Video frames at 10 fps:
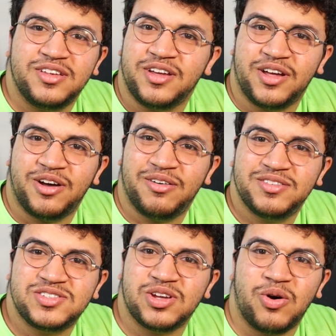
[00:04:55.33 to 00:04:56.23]
You know,
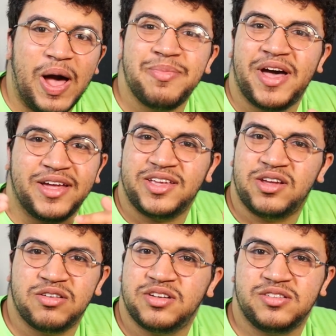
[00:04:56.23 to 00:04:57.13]
so I'm not
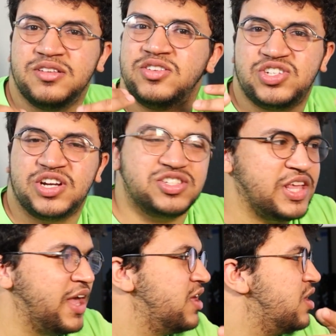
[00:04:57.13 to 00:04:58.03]
here to judge
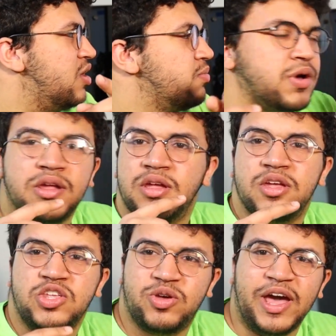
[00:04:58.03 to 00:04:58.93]
that. But
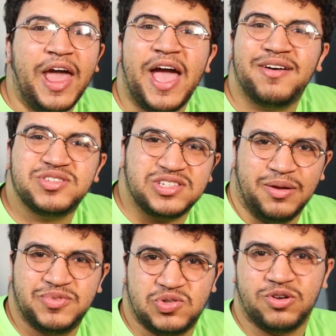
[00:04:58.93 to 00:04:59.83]
You gotta have
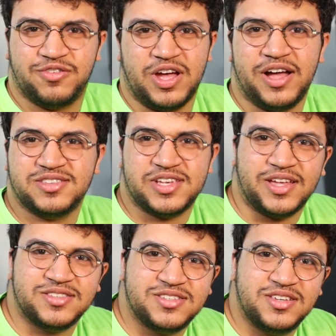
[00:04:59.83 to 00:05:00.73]
some sort of
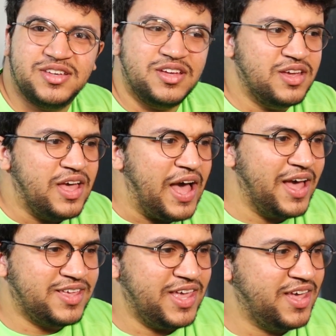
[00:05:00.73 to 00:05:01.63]
content.
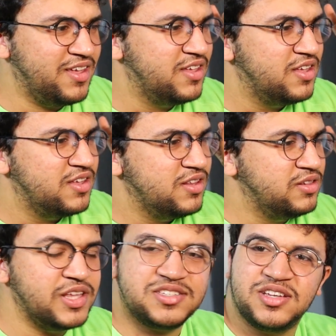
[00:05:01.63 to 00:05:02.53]
I can't
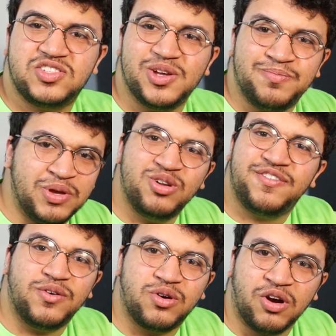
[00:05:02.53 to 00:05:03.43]
listen to
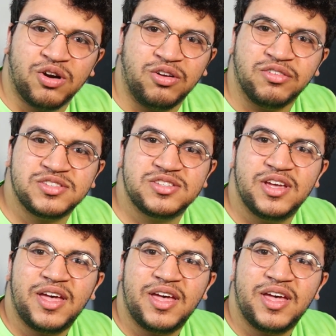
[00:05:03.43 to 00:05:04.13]
beautiful girls